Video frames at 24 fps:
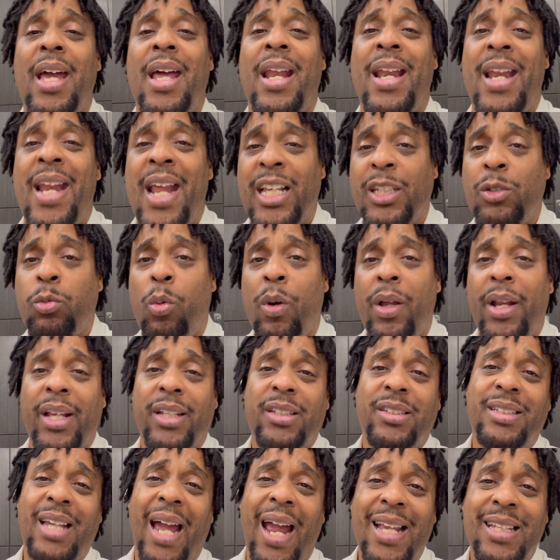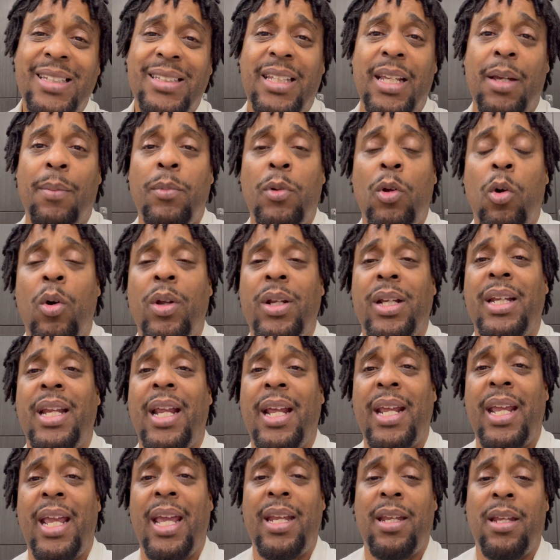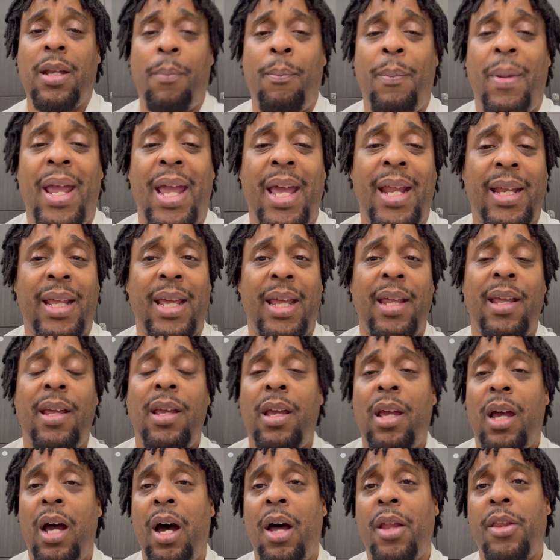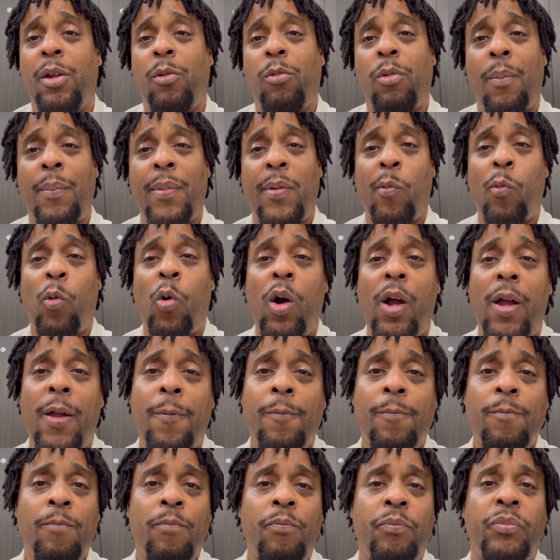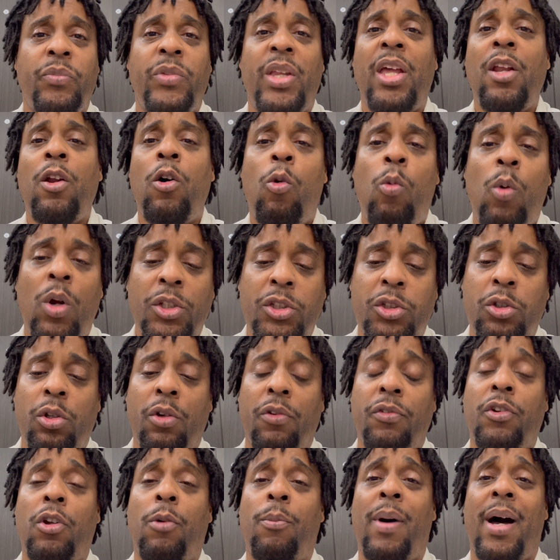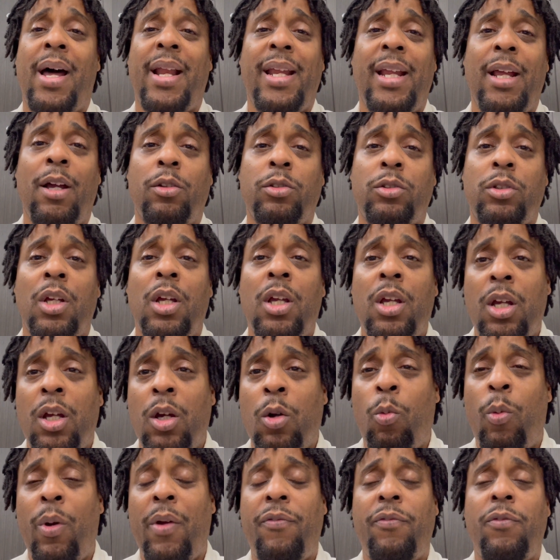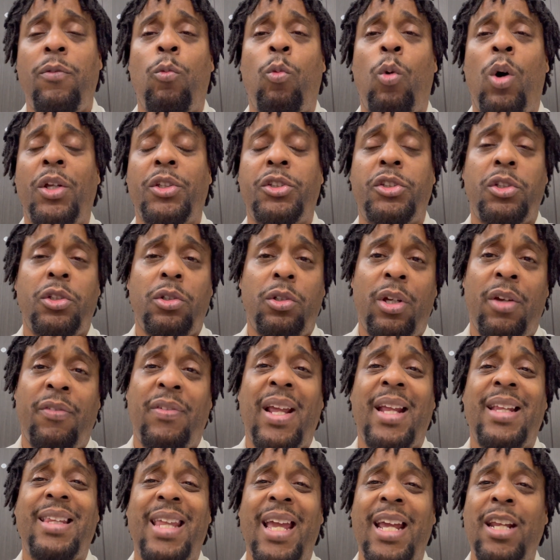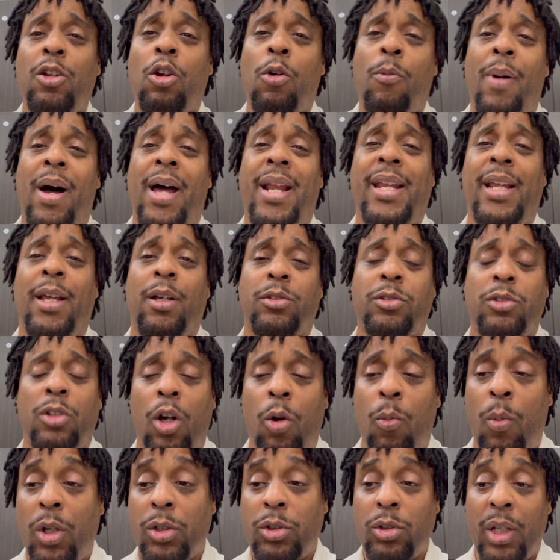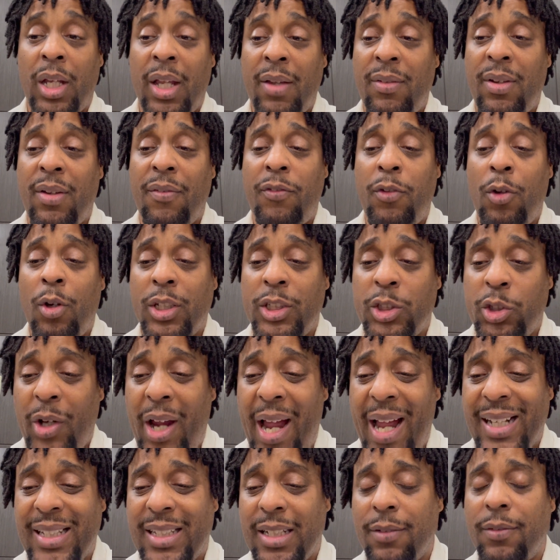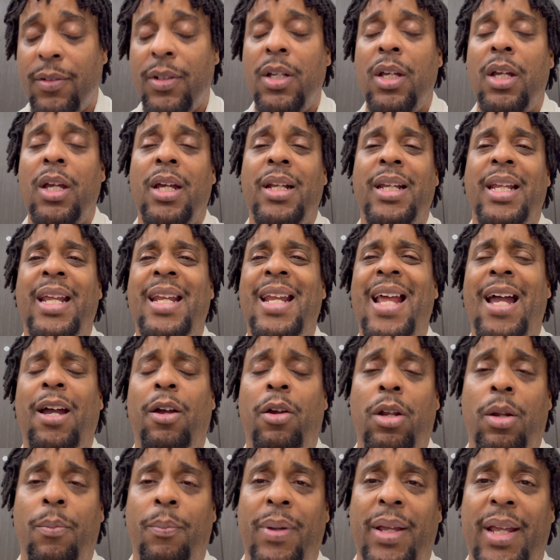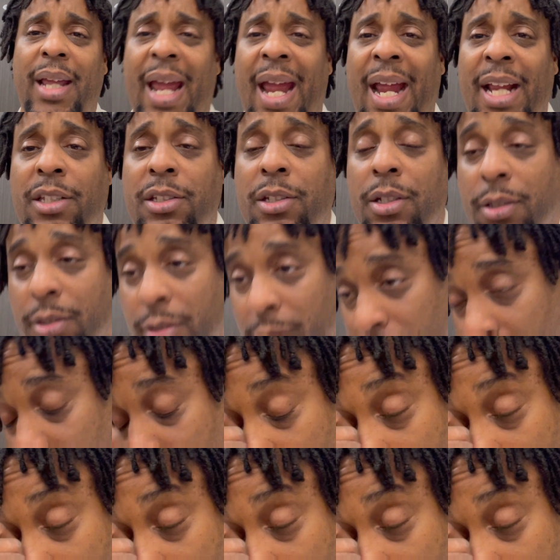That's what excites them, knowing that they're getting a man that other women want. They don't want you if nobody else with wants you. If they think nobody else don't want you, even if you're attractive, they're not going to be anxious.